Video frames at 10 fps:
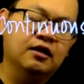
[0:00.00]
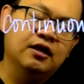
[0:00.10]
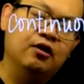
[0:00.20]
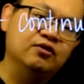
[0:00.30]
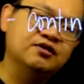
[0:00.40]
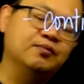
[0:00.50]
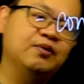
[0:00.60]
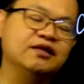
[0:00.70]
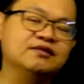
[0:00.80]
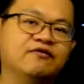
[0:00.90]
Now, what's the
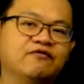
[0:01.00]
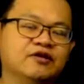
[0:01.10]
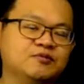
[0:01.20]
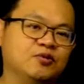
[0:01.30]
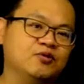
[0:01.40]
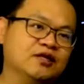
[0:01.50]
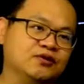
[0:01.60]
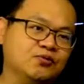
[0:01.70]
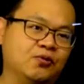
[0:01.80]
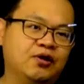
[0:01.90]
biggest difference between the
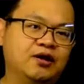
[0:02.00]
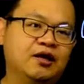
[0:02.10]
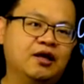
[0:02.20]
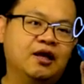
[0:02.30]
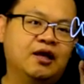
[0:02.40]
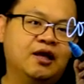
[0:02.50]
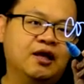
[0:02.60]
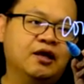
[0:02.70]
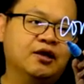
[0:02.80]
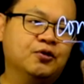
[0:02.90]
two?
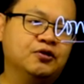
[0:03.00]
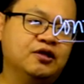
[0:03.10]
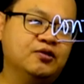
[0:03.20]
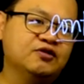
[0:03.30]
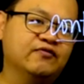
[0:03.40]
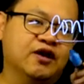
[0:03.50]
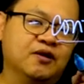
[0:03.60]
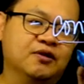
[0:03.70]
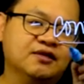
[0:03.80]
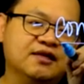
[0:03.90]
Continuous
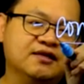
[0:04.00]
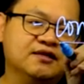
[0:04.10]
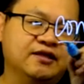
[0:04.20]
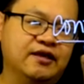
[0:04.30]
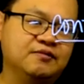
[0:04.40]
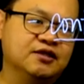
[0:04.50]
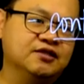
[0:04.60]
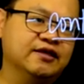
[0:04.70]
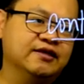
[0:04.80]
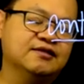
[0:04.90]
variables, as the name
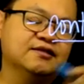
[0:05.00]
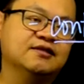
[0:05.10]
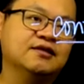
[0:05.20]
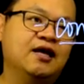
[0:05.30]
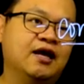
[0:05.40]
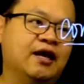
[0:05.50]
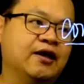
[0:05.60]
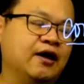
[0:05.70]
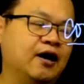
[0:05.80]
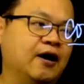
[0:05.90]
suggests,
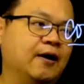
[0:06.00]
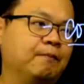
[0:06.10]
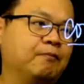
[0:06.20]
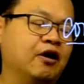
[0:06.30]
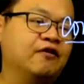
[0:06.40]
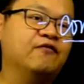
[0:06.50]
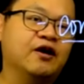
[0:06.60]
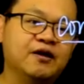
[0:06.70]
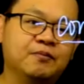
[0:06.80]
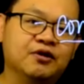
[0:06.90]
are
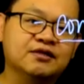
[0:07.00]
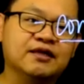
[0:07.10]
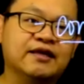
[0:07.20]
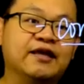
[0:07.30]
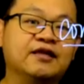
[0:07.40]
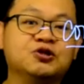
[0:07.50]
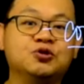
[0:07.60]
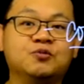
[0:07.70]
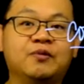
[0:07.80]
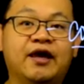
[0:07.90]
variables that can
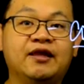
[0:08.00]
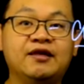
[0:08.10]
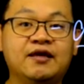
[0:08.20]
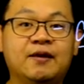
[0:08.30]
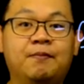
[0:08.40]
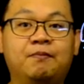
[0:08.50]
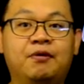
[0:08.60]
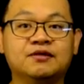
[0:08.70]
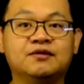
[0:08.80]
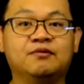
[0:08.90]
assume any
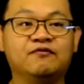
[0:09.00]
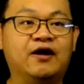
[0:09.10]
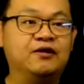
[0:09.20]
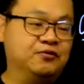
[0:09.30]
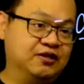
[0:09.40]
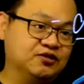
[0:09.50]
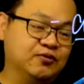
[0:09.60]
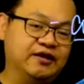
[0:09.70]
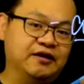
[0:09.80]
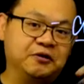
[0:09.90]
possible value. That's
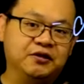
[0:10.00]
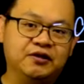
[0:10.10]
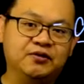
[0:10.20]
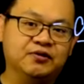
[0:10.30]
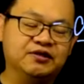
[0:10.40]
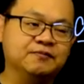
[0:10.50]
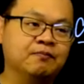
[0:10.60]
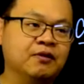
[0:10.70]
why they're continuous.